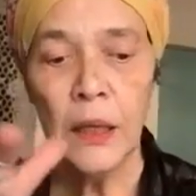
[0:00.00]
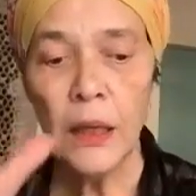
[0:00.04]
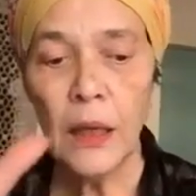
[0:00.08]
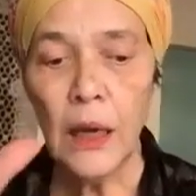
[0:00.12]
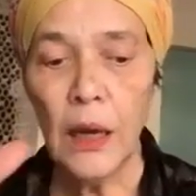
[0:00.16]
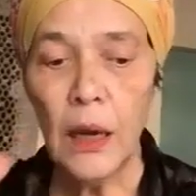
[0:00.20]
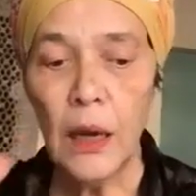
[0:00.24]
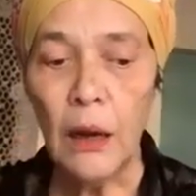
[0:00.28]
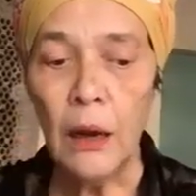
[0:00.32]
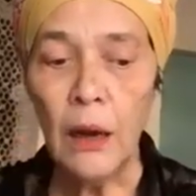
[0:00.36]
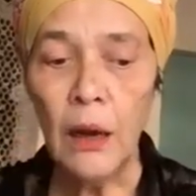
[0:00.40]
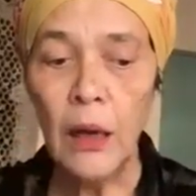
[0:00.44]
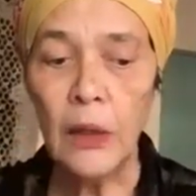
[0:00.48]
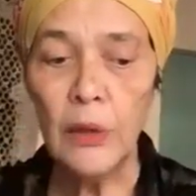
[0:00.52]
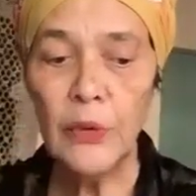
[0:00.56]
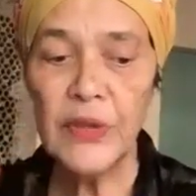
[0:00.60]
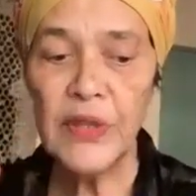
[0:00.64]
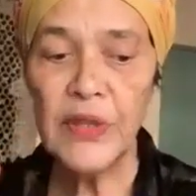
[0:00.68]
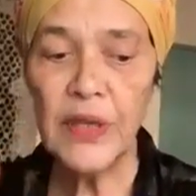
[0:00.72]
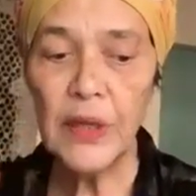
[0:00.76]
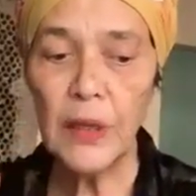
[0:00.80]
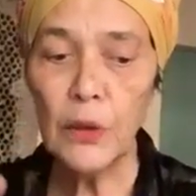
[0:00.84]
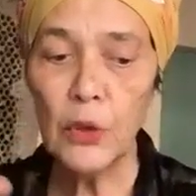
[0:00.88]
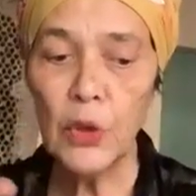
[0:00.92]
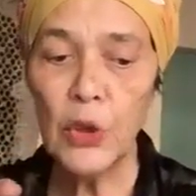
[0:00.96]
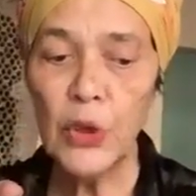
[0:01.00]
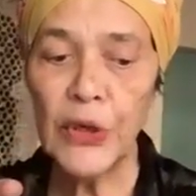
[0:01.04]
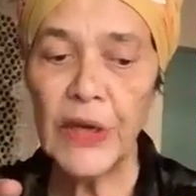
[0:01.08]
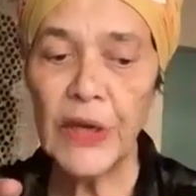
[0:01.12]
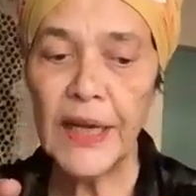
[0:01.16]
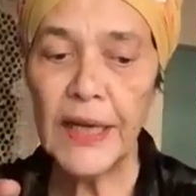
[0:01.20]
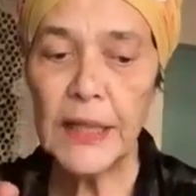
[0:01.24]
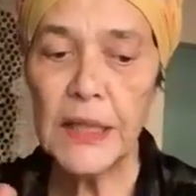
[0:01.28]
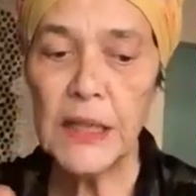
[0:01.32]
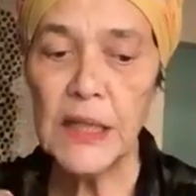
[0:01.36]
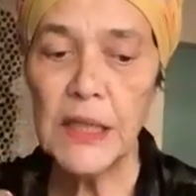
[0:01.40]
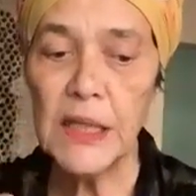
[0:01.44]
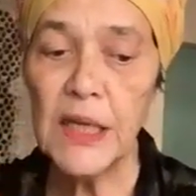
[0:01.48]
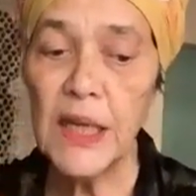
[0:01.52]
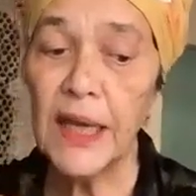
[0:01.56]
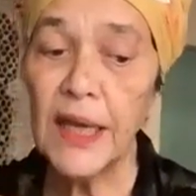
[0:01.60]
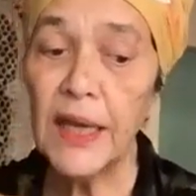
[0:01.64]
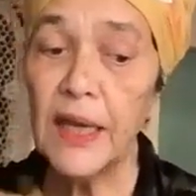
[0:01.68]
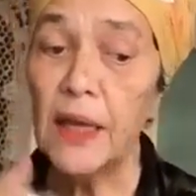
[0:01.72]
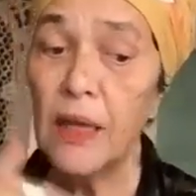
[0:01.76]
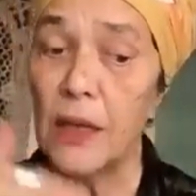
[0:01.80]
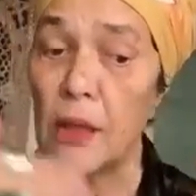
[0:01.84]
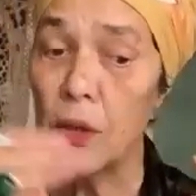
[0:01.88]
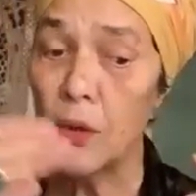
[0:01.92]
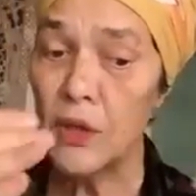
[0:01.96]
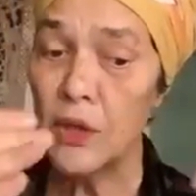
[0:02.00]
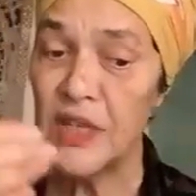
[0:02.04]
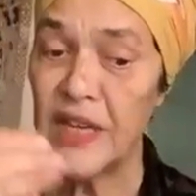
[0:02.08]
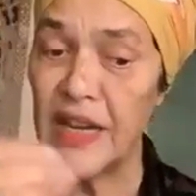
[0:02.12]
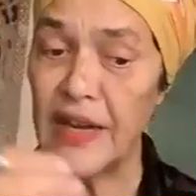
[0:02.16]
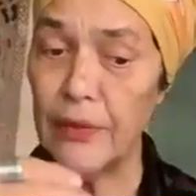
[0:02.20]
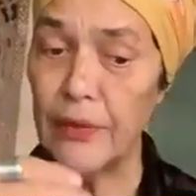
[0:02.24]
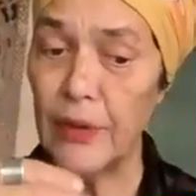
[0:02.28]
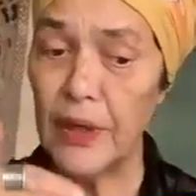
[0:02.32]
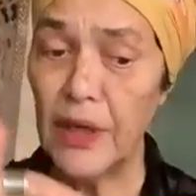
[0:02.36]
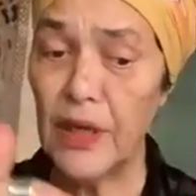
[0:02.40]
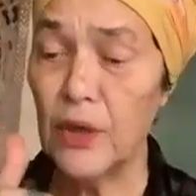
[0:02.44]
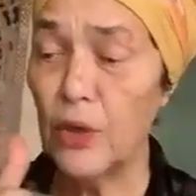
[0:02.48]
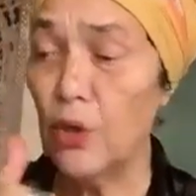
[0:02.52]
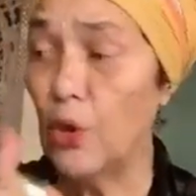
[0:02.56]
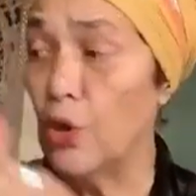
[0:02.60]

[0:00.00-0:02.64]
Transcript: how they are connected either directly